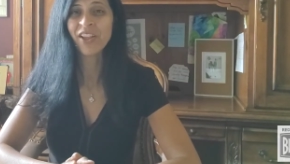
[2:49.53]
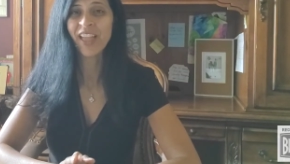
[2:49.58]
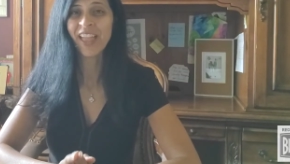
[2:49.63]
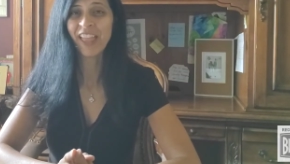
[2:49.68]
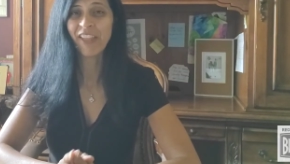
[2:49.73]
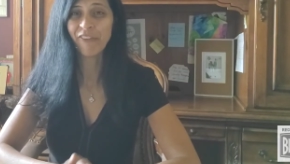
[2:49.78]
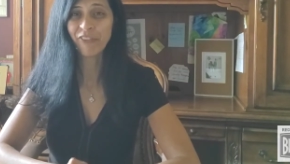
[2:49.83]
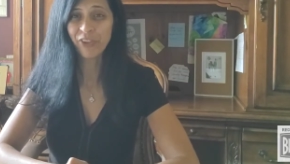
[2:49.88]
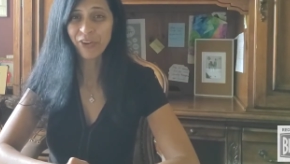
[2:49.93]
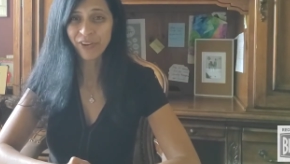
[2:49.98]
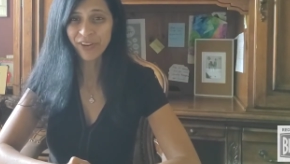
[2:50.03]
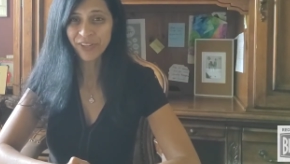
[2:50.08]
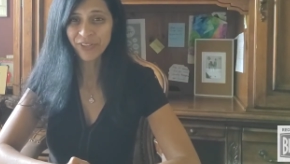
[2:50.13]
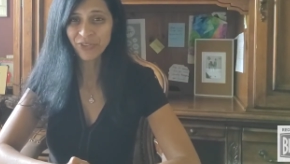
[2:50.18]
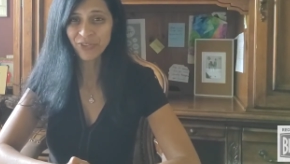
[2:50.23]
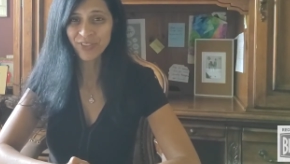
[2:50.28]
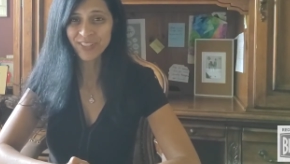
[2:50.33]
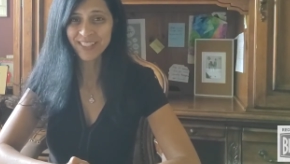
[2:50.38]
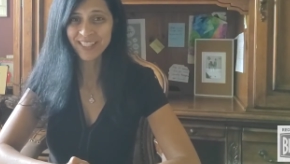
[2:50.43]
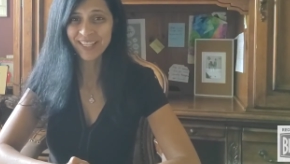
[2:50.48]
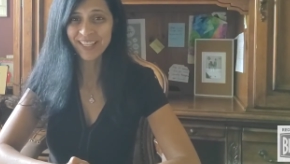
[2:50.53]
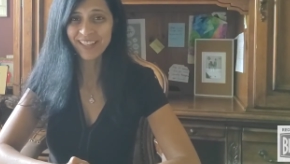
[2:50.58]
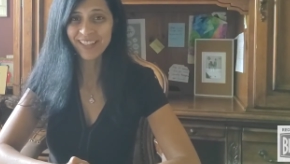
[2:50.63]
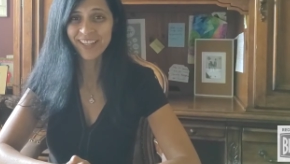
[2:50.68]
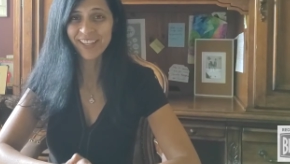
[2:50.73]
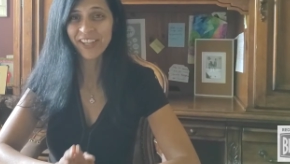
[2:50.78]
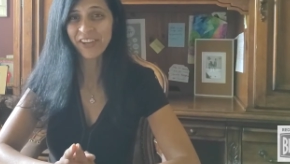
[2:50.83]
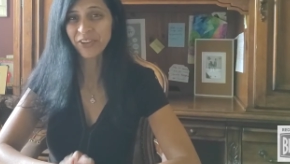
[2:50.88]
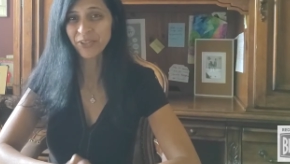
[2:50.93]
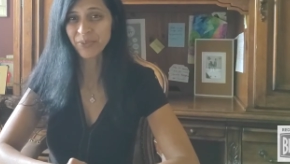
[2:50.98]
If you're interested,
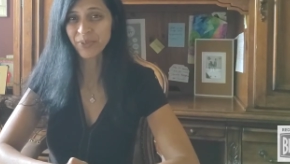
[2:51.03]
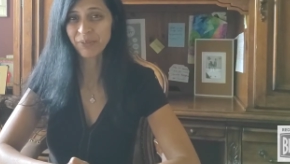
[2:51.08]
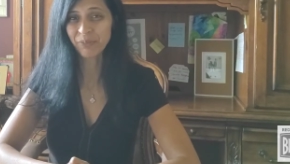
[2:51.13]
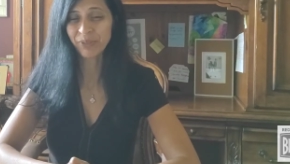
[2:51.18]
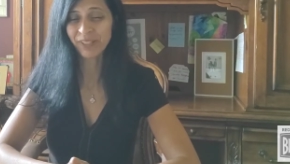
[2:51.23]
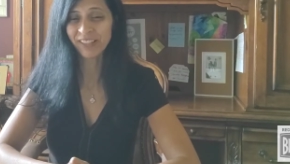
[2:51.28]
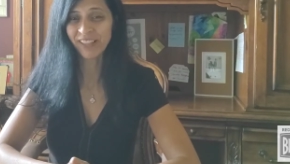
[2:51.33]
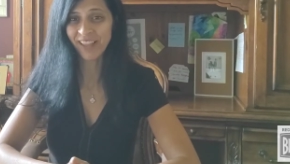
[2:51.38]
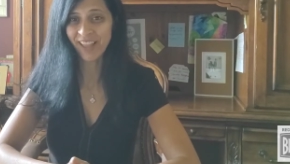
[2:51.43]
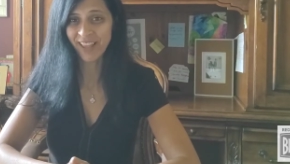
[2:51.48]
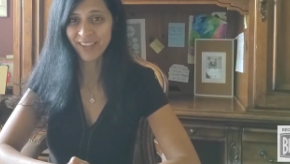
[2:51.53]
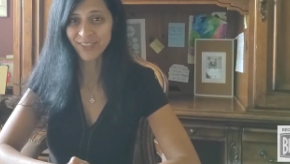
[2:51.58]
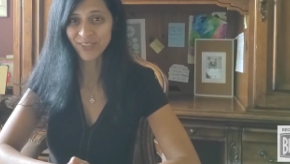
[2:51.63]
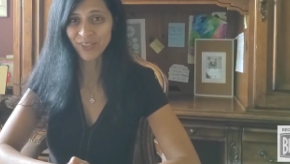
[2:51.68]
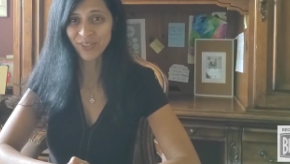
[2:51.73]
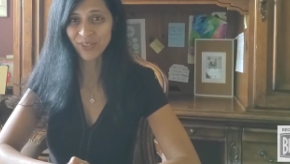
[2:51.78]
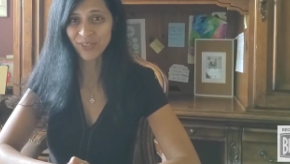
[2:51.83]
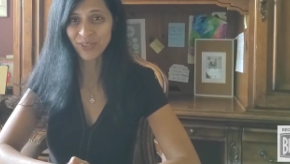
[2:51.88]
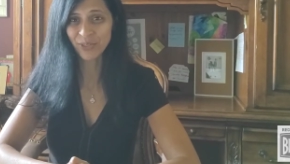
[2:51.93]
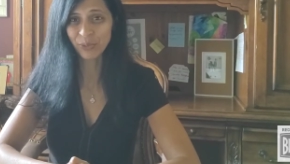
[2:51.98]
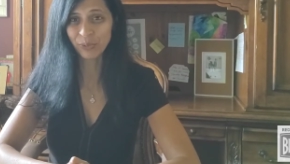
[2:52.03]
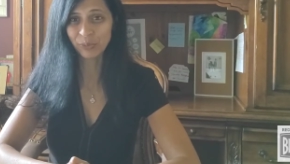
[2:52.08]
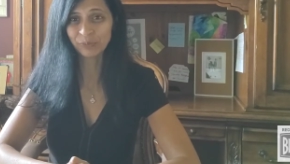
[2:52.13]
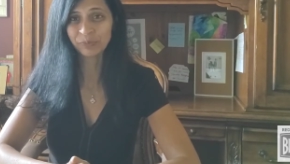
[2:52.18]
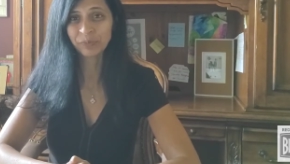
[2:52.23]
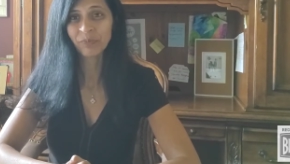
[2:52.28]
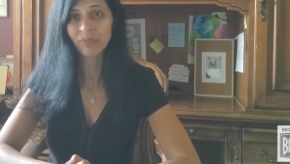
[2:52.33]
here's what we'd ask you to do.